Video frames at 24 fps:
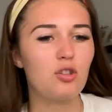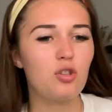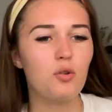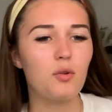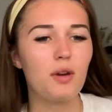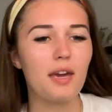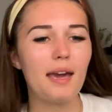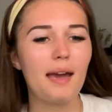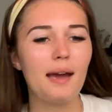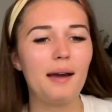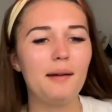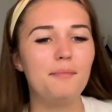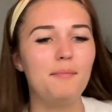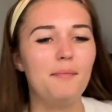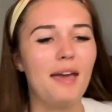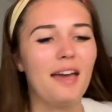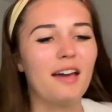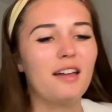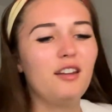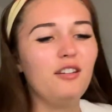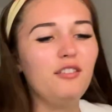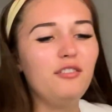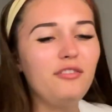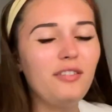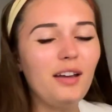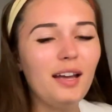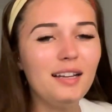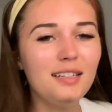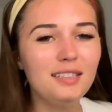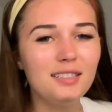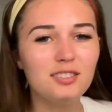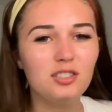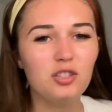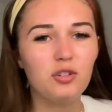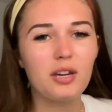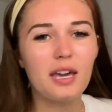you can't
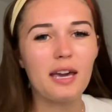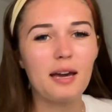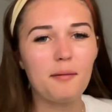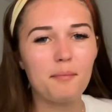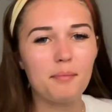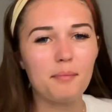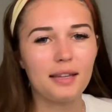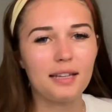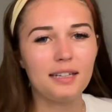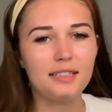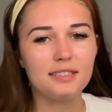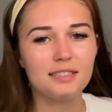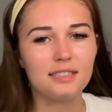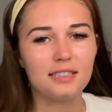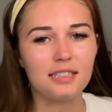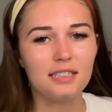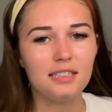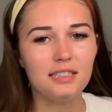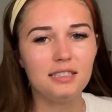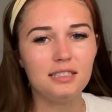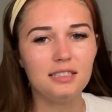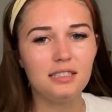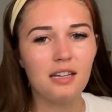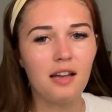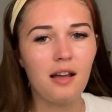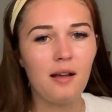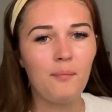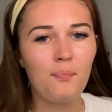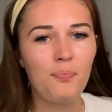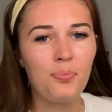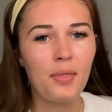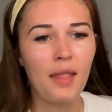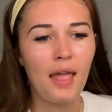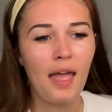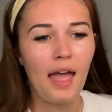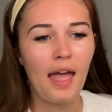manifest, you can't plant seeds
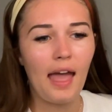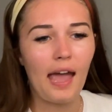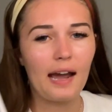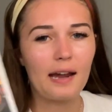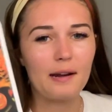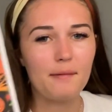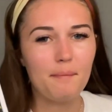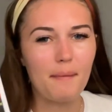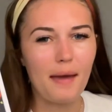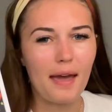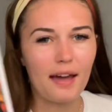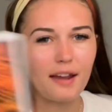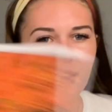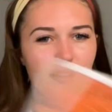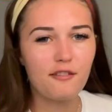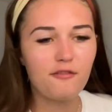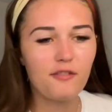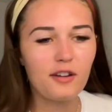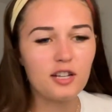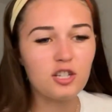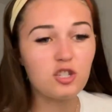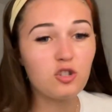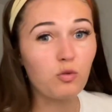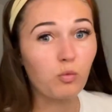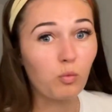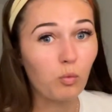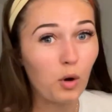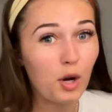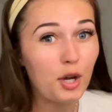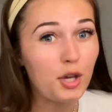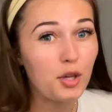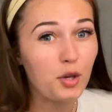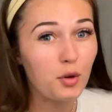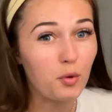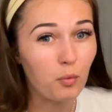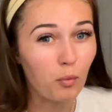and manifest
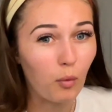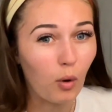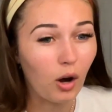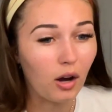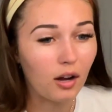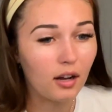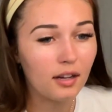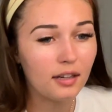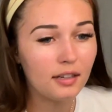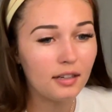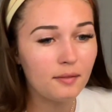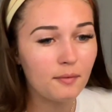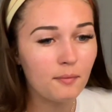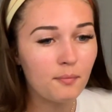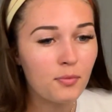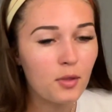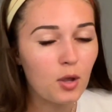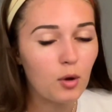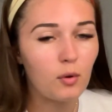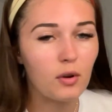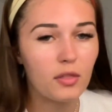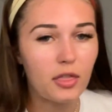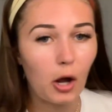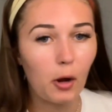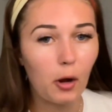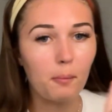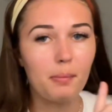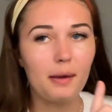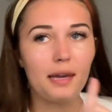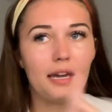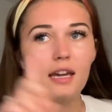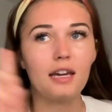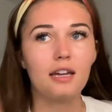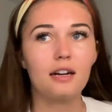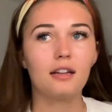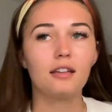what you want without
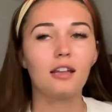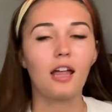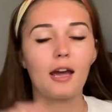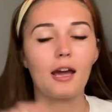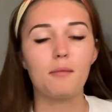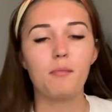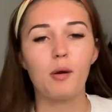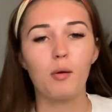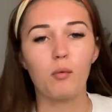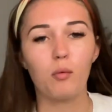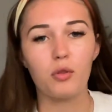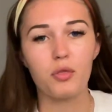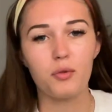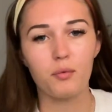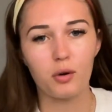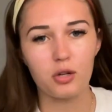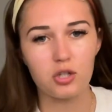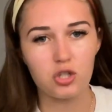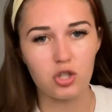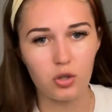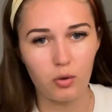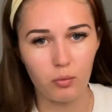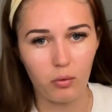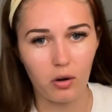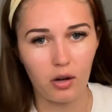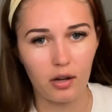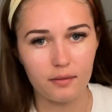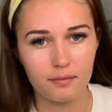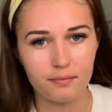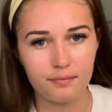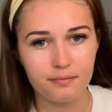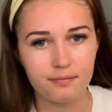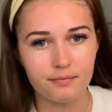being in alignment with what you want.